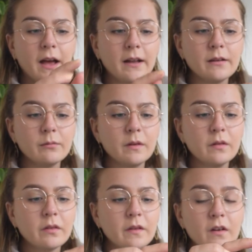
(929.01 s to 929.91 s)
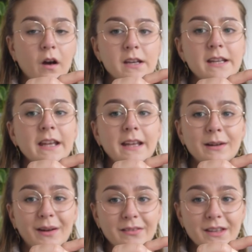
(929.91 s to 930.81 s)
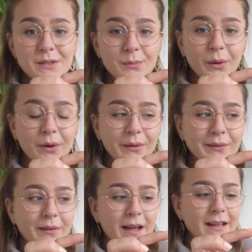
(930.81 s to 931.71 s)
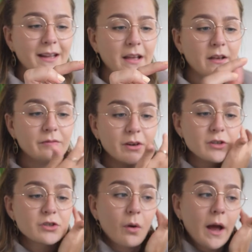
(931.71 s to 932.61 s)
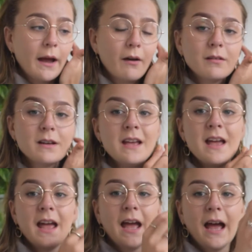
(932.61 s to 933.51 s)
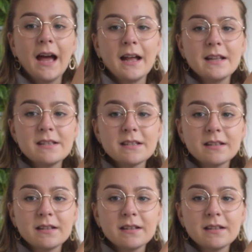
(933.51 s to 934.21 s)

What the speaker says: and it was tiny like this one when it first shot out, and